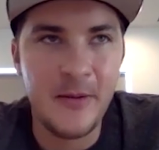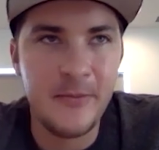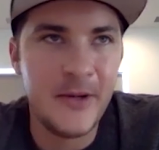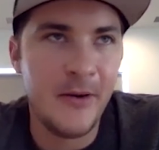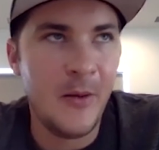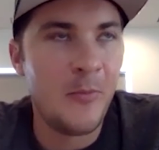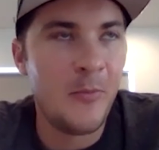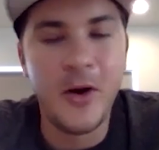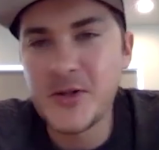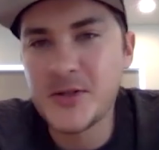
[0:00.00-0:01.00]
a
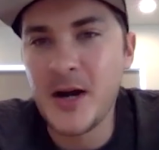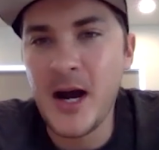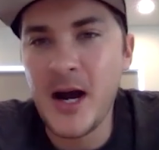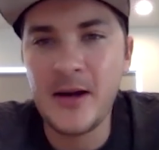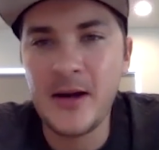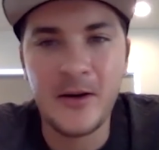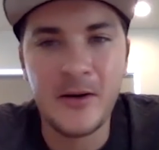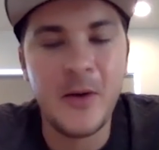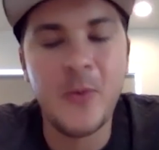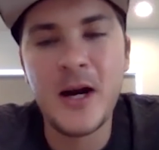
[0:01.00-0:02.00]
bird strike or,
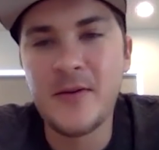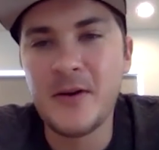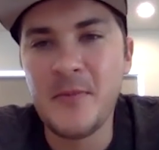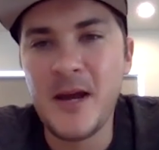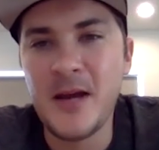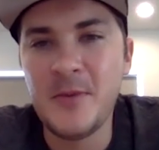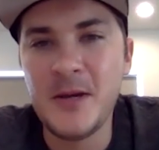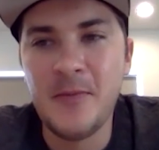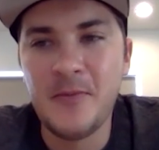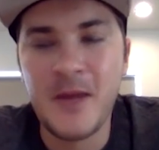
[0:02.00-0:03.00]
whatever it may
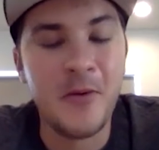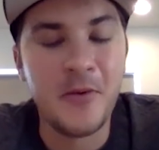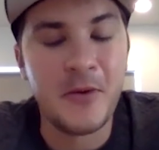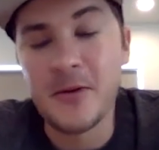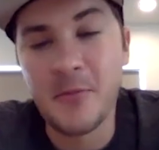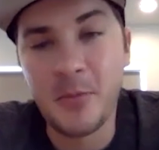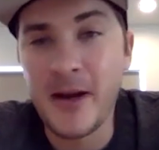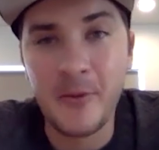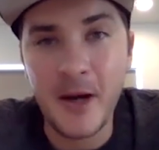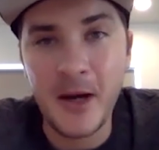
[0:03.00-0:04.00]
be, they don't throw the
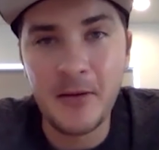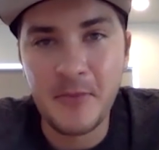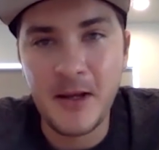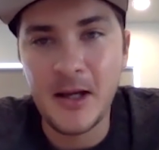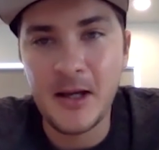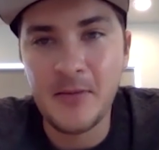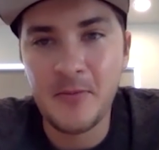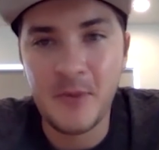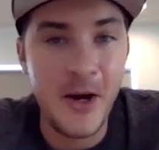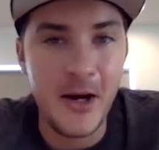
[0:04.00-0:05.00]
plane away, they repair it.